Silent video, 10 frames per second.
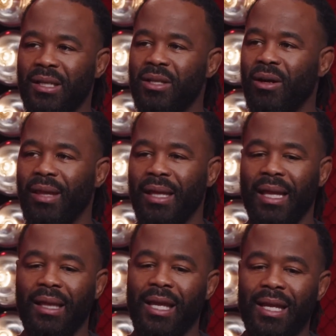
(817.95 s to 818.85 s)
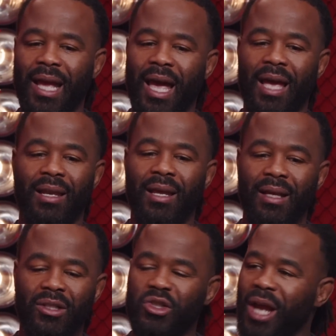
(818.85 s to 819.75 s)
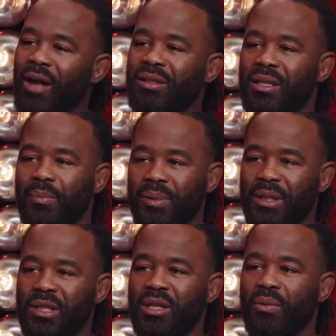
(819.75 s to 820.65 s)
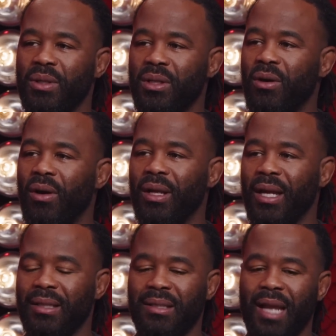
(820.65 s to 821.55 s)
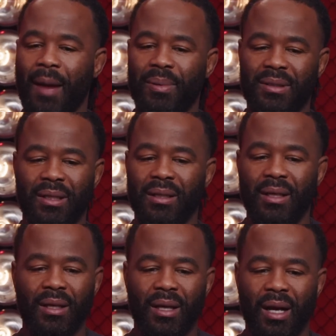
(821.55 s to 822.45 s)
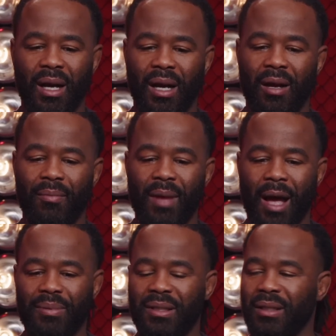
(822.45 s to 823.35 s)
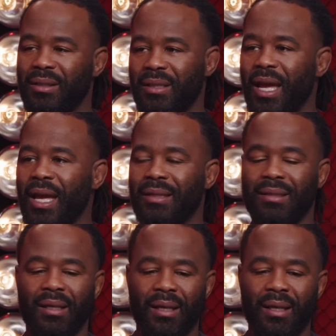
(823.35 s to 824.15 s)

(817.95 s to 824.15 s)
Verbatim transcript: You know that that lead hand jousting position when you're going against an opposite um, opposite stance.